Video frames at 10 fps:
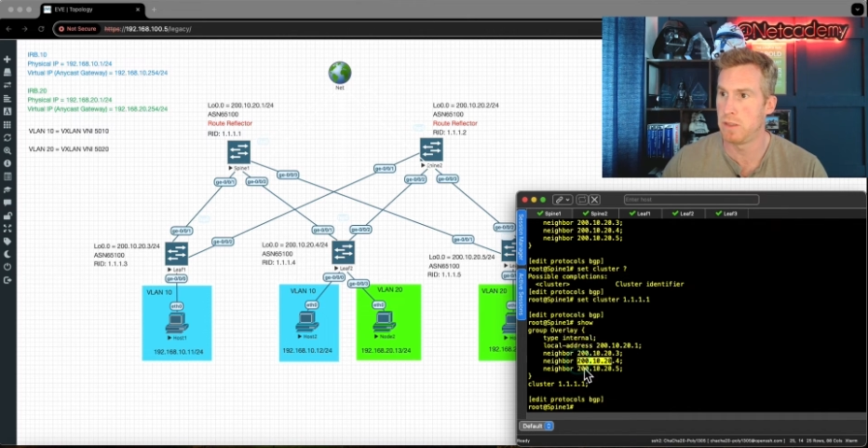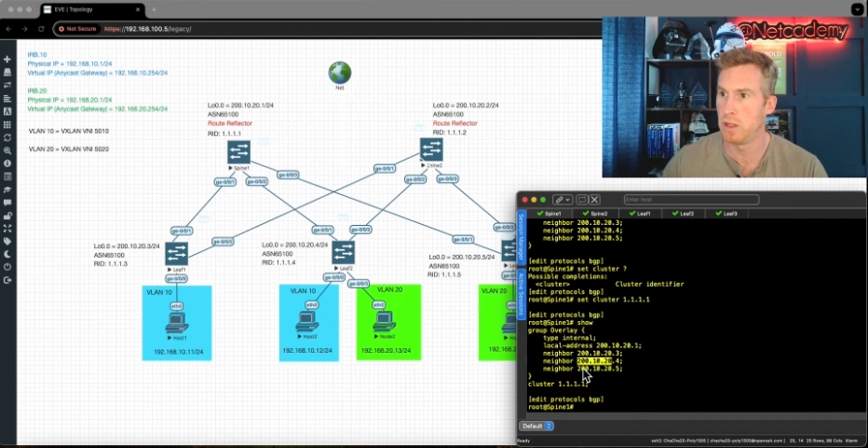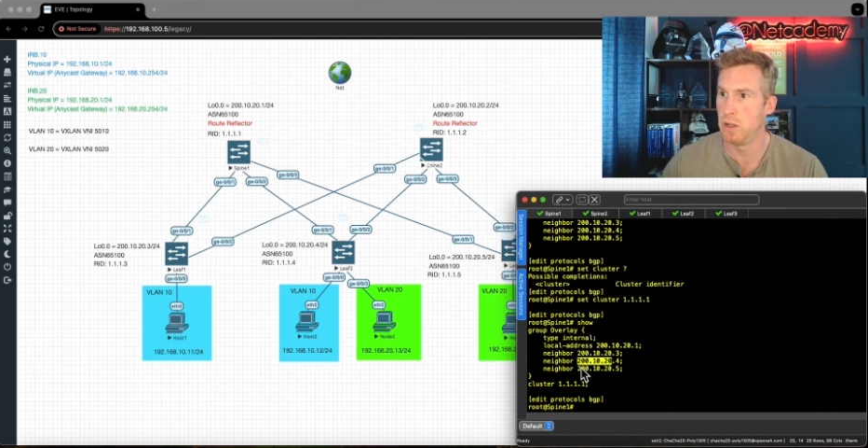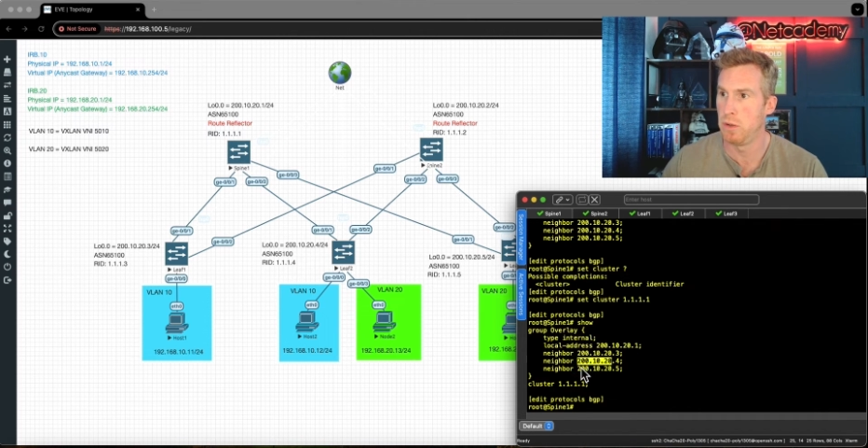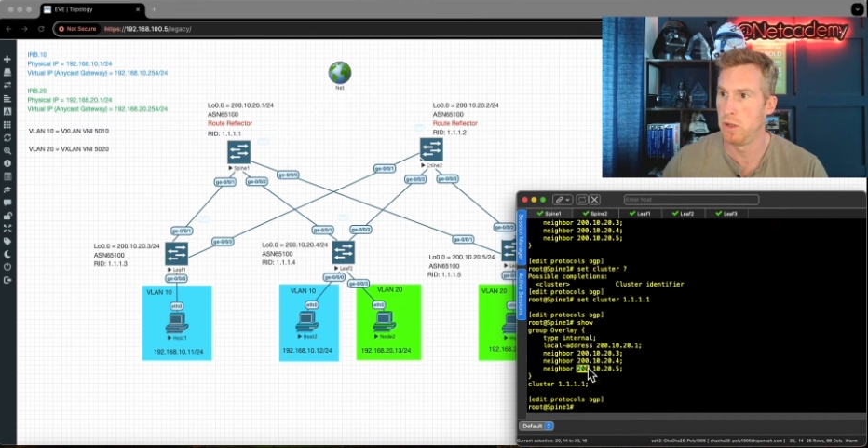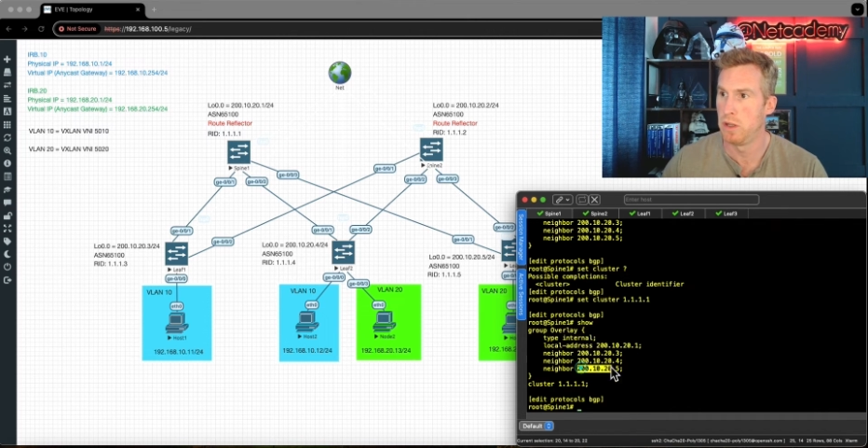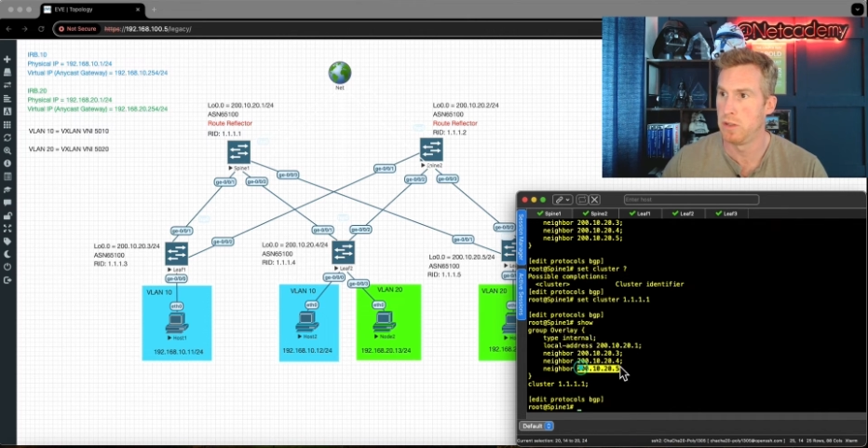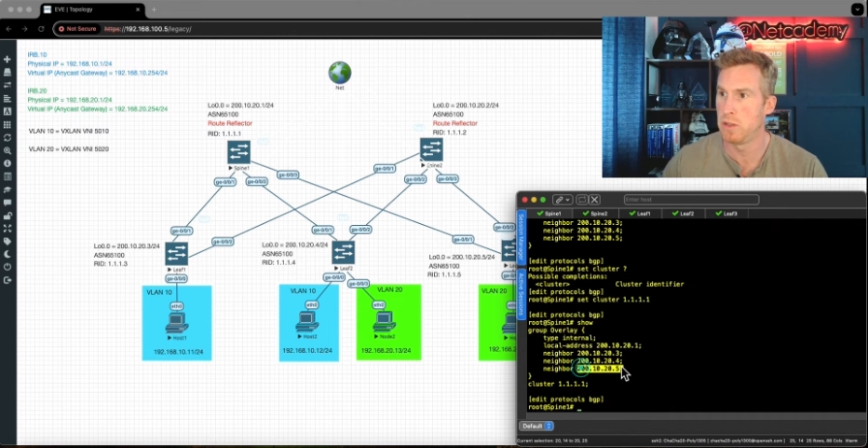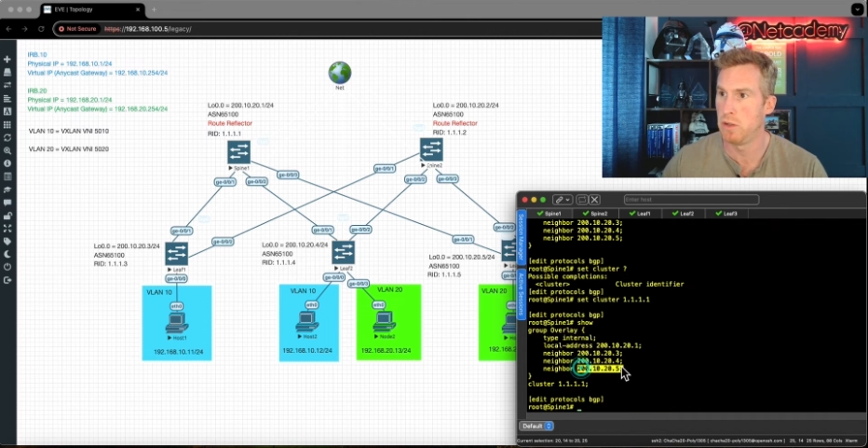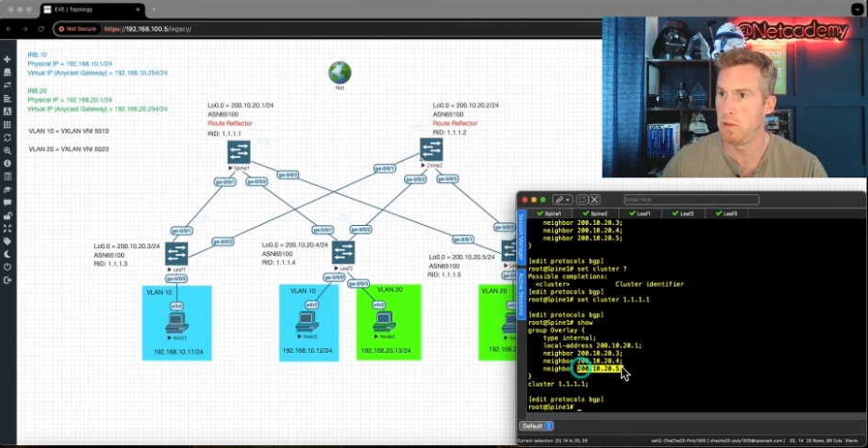2,
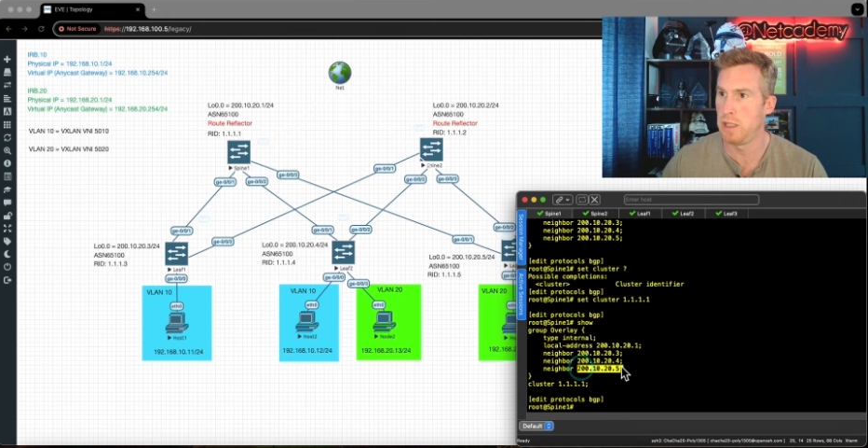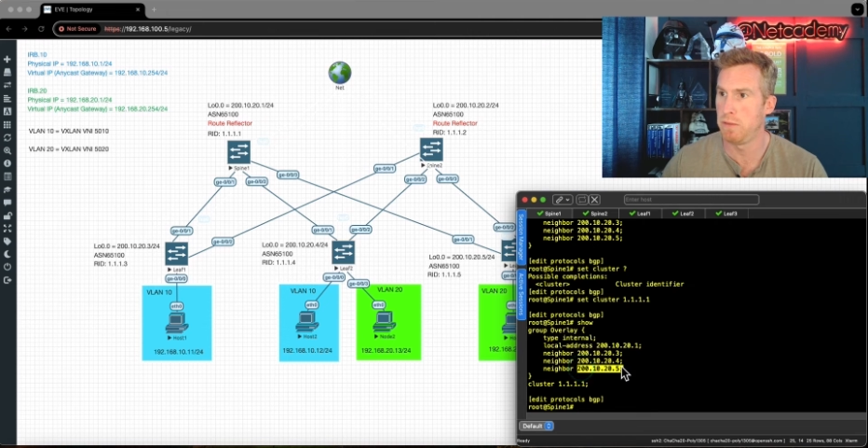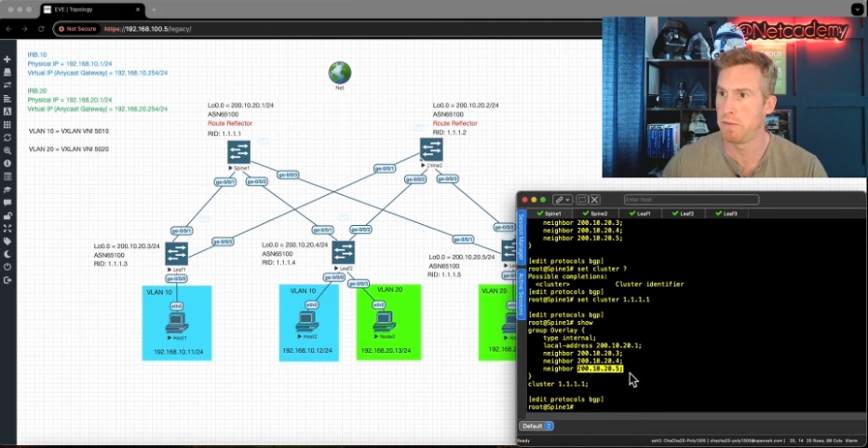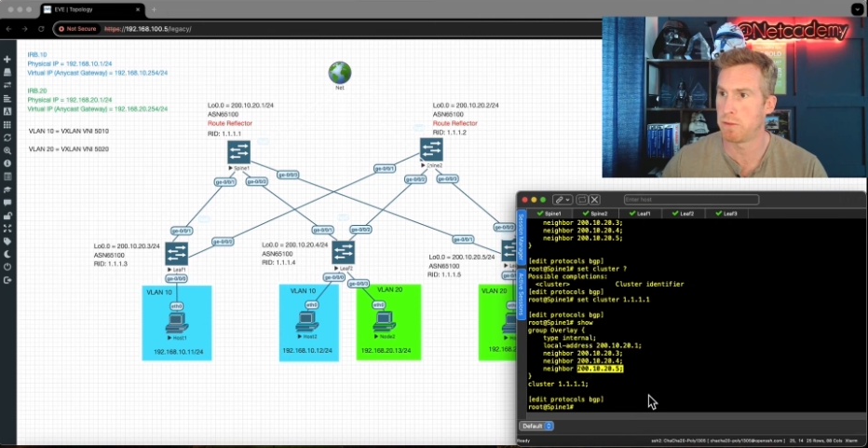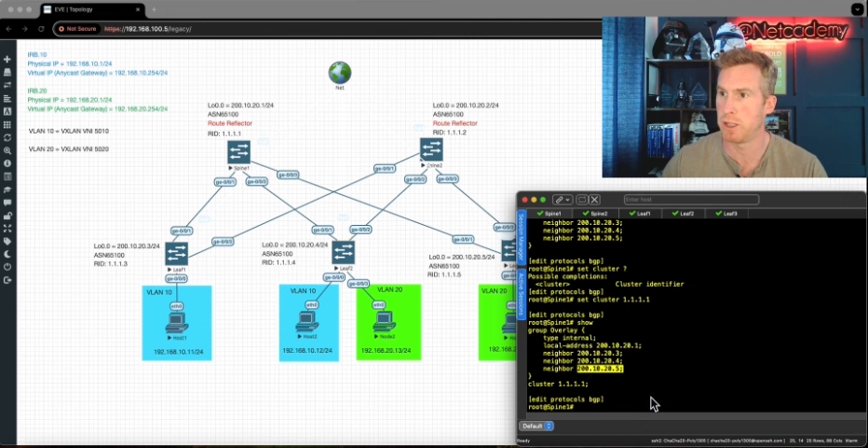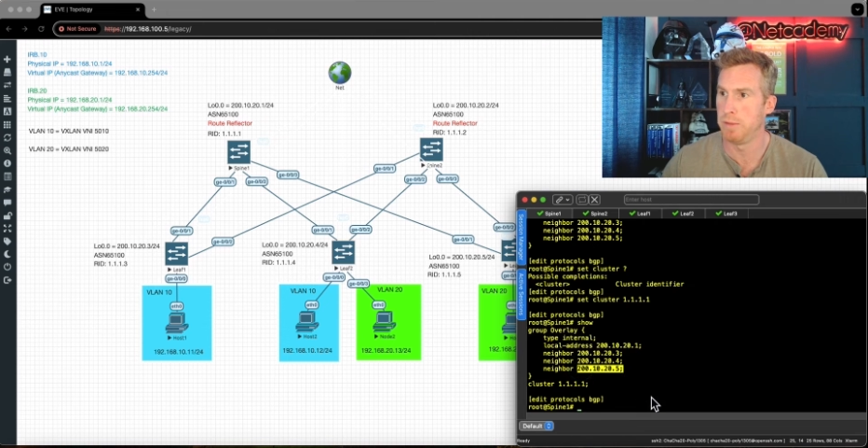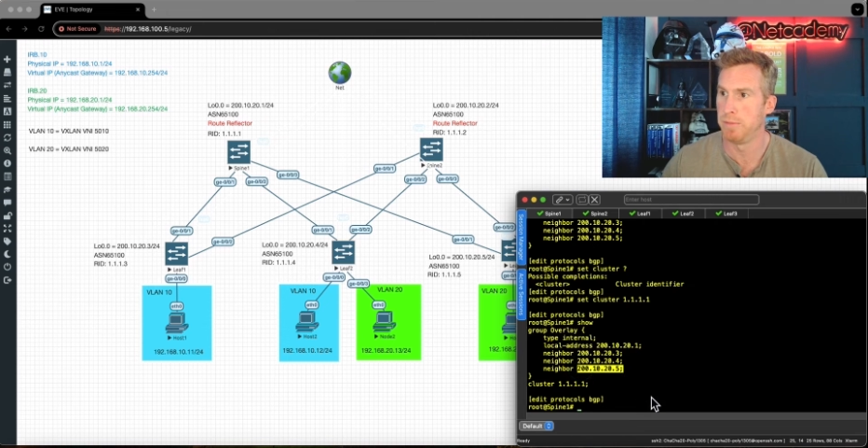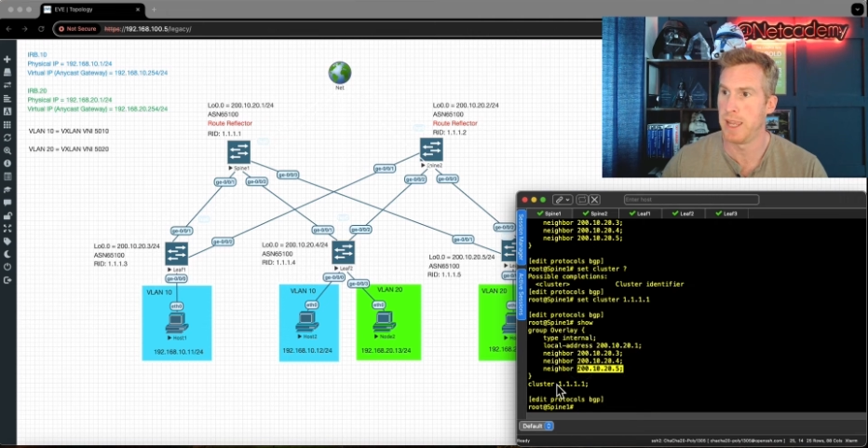to leaf 3.